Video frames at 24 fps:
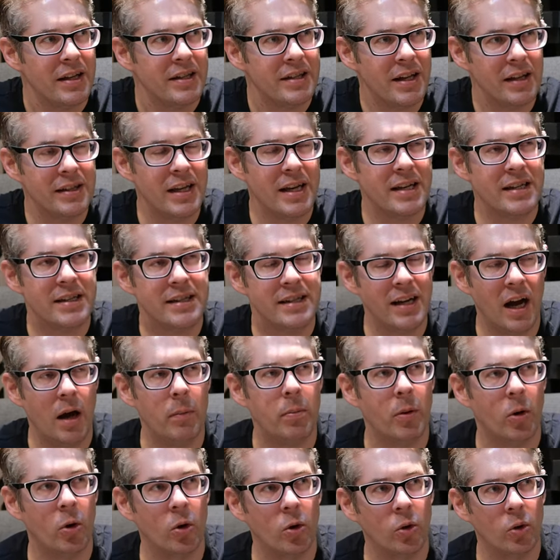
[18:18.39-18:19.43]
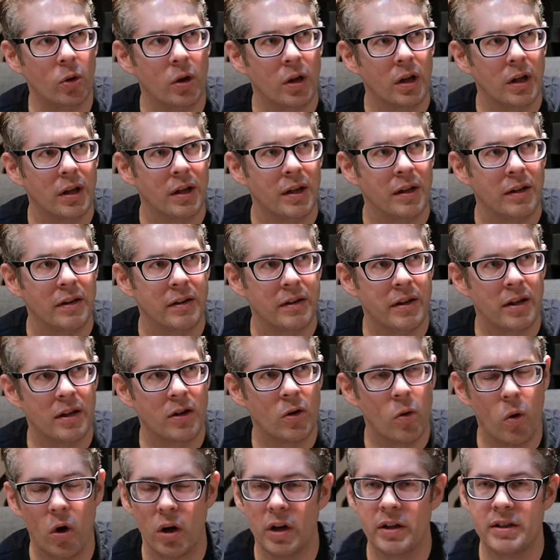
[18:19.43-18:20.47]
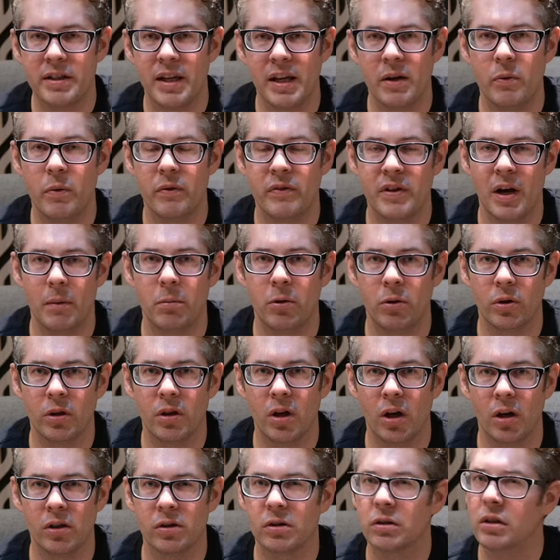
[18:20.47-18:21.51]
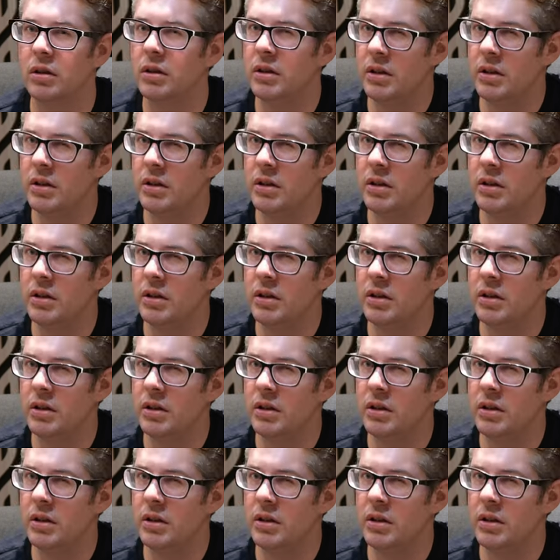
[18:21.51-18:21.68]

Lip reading: Does it double the quality with double the cost?